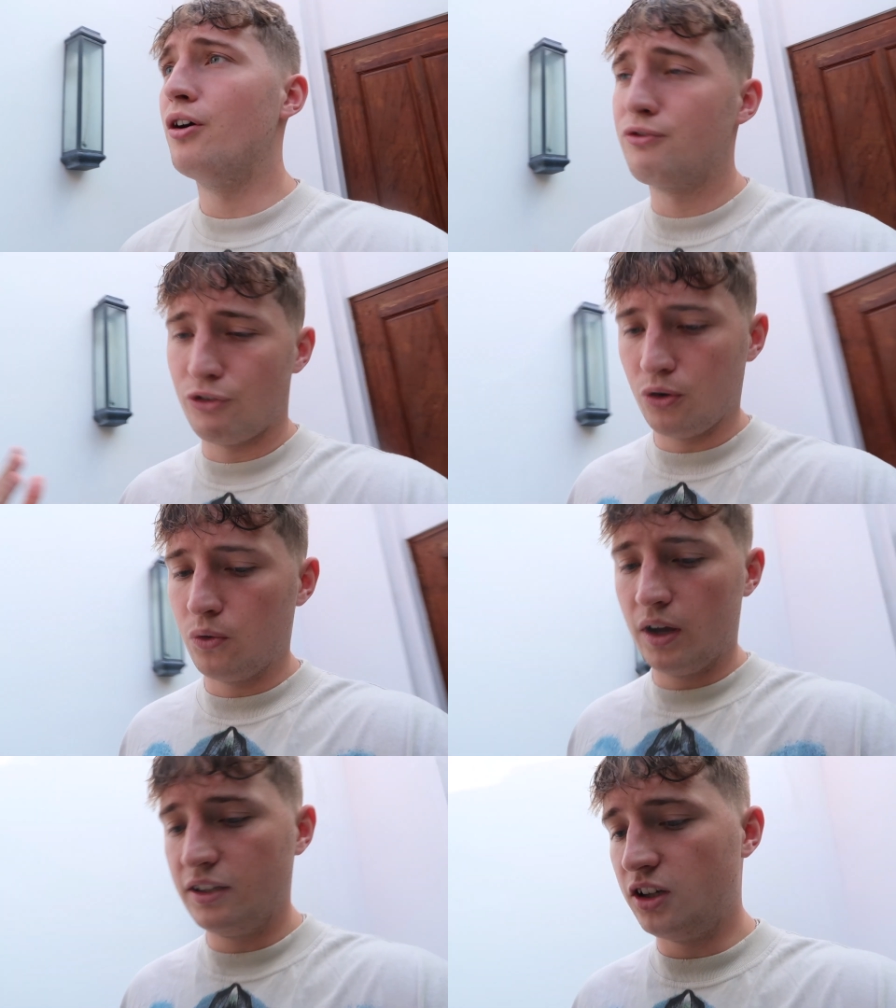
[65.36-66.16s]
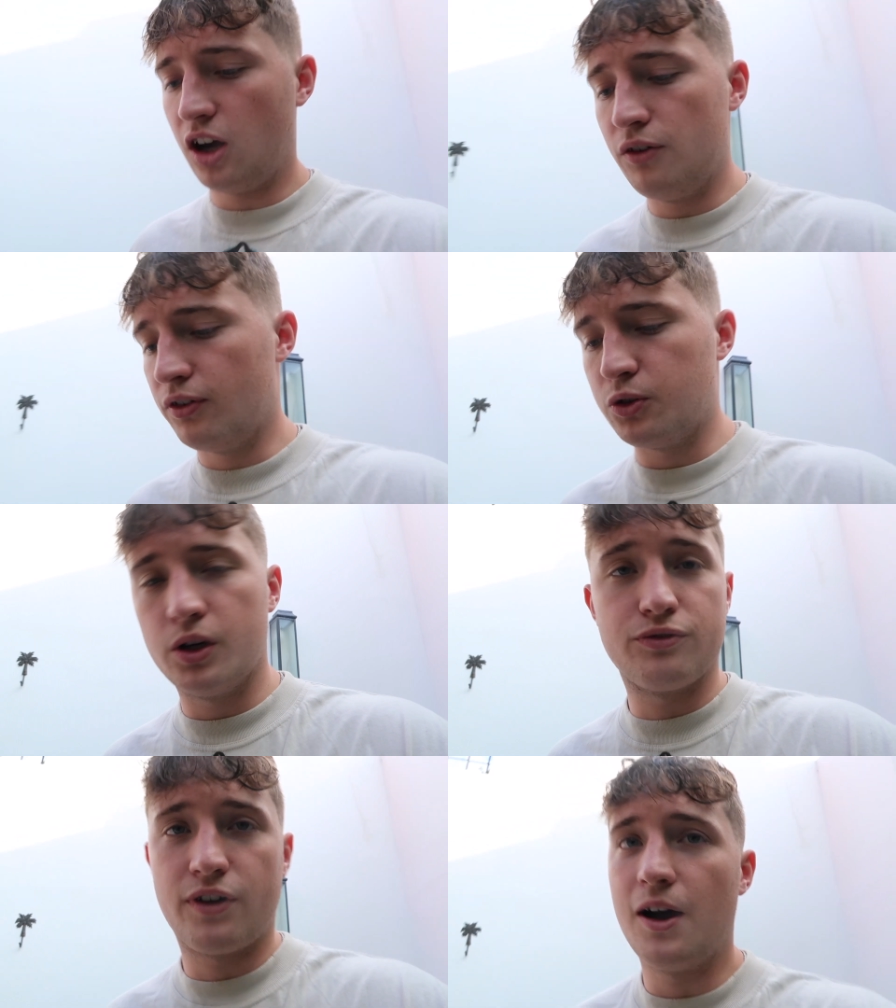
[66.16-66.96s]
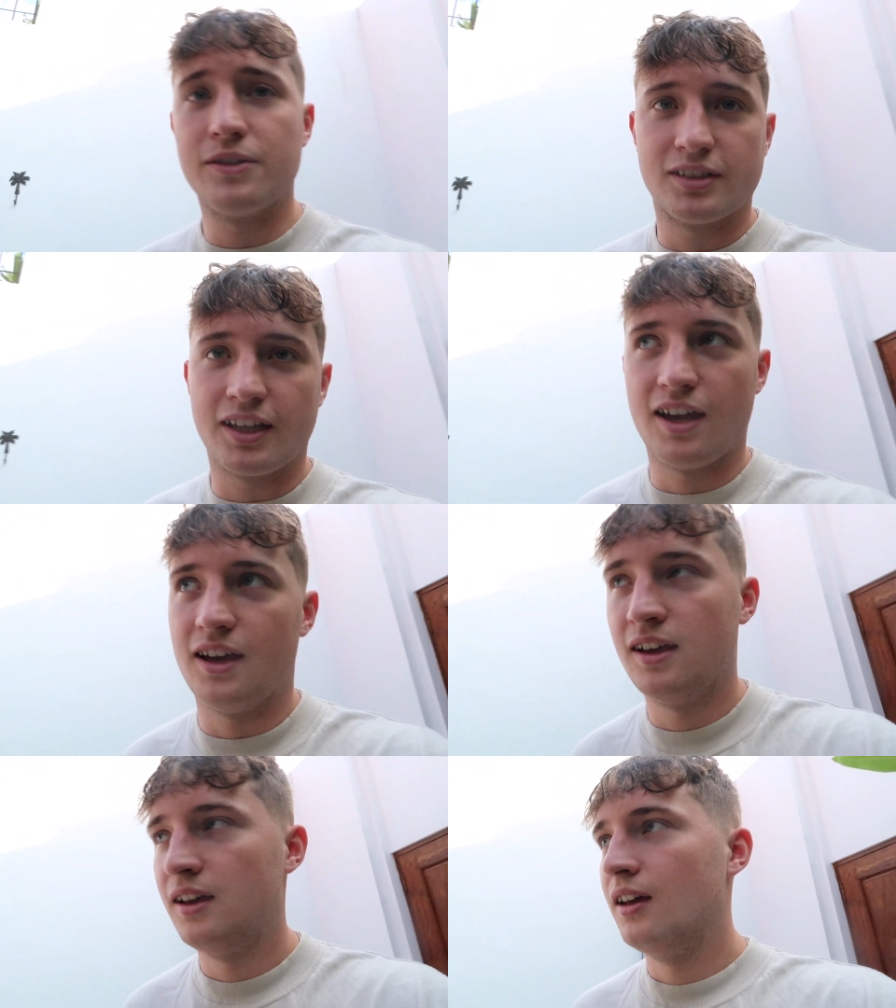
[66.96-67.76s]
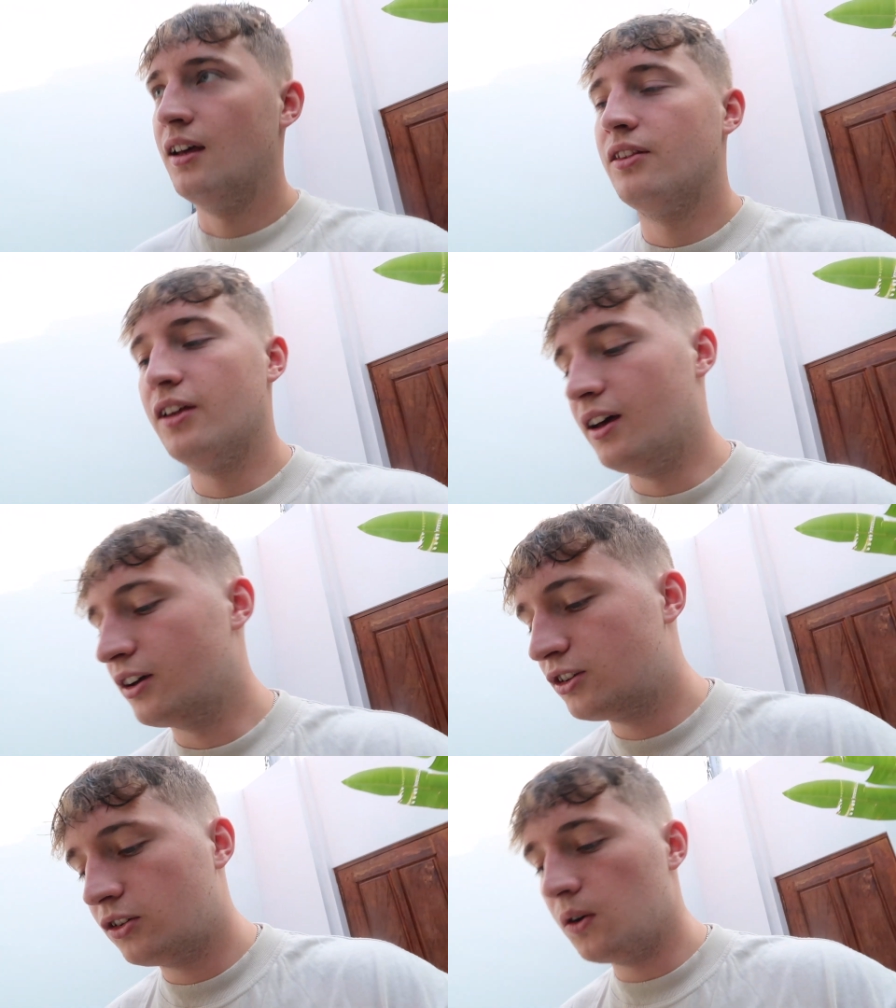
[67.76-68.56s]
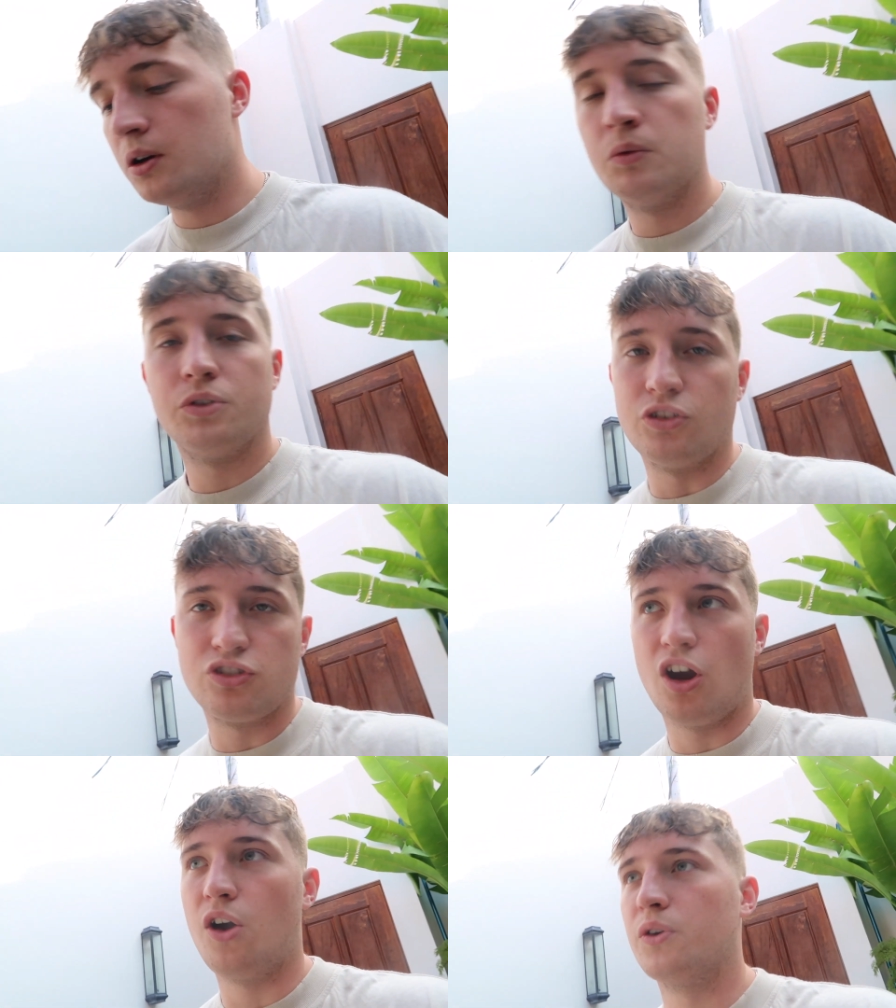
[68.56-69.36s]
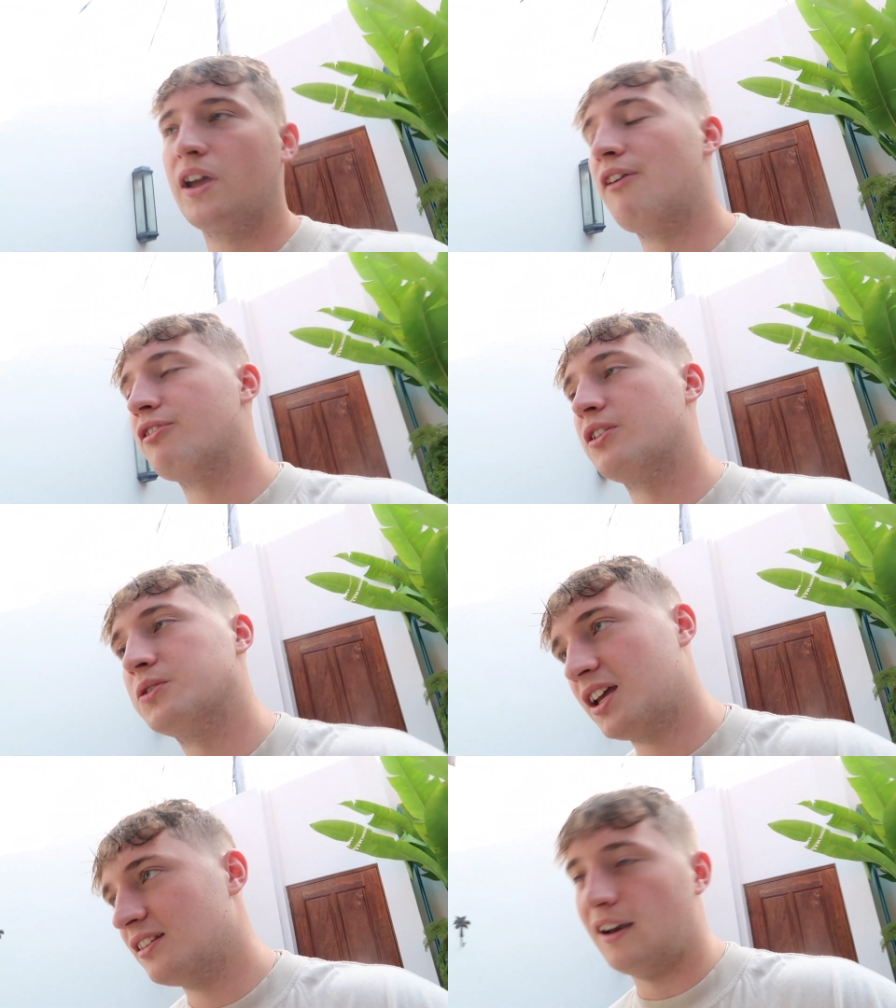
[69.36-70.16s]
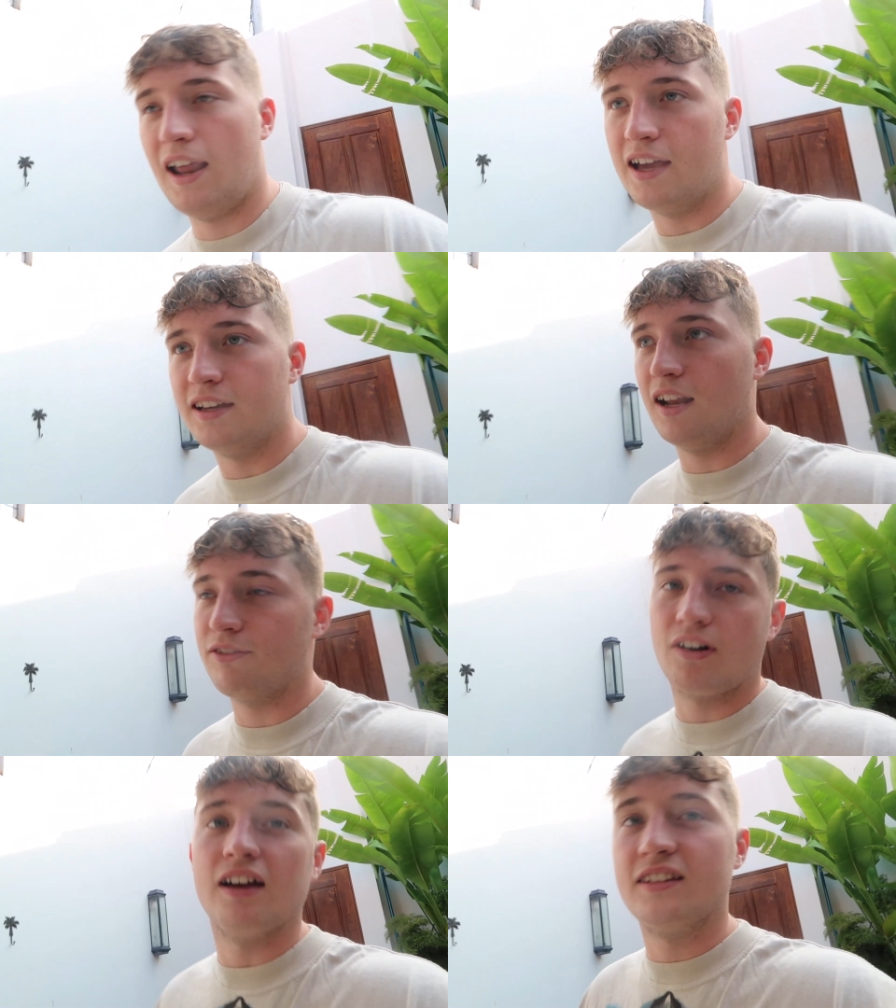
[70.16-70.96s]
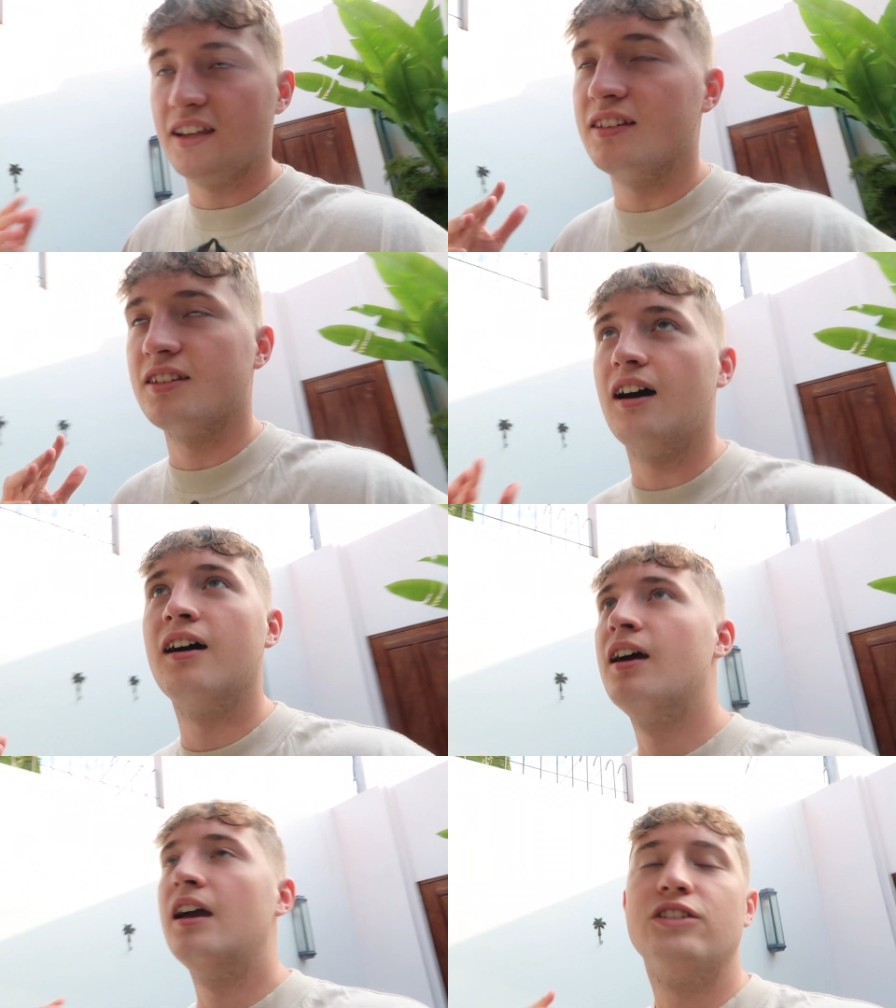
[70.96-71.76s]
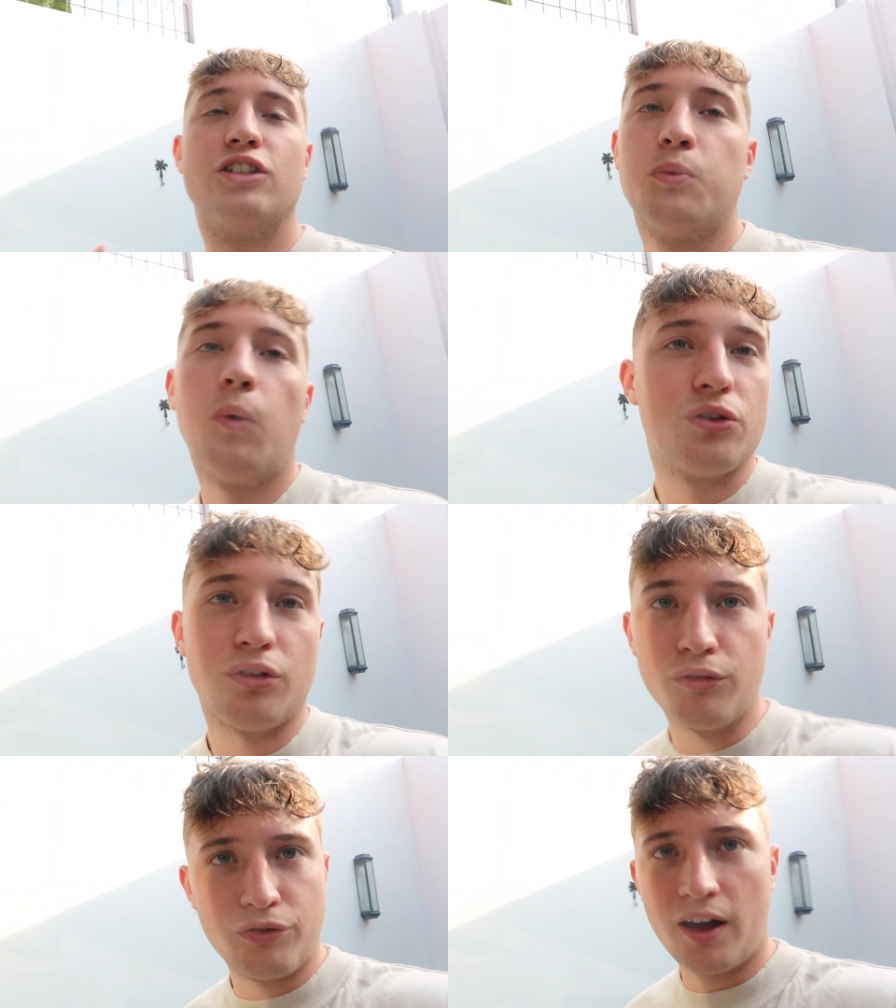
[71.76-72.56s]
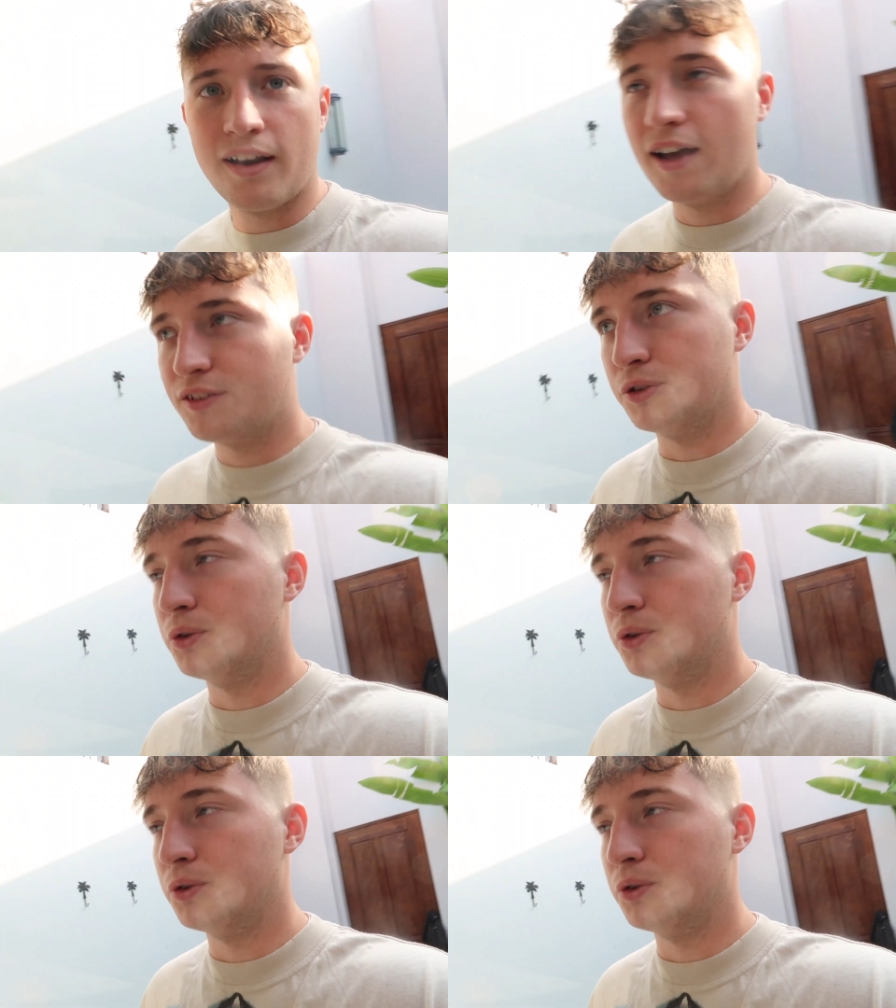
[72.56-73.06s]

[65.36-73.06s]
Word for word: Overall, it took over 24 hours to get here. The queuing was a joke. Everything was getting delayed, left, right and centre just wasn't fun at